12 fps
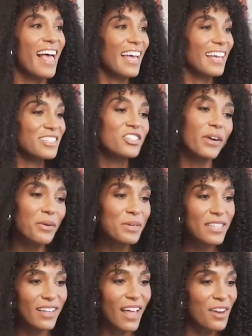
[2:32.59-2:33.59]
and so it
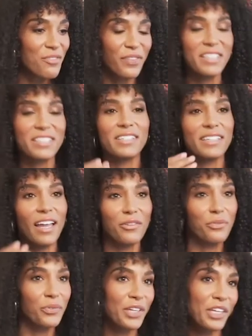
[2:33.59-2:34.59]
was a lot of fun to kind
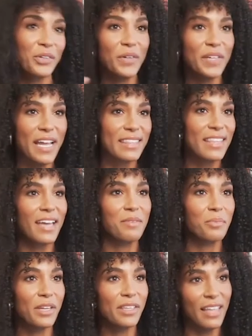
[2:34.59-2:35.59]
of recreate that
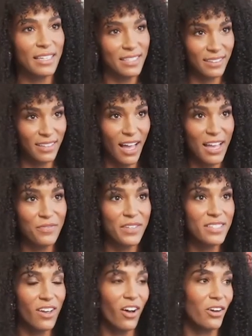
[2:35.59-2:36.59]
and bring that to life
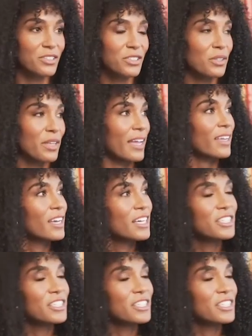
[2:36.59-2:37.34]
and to also like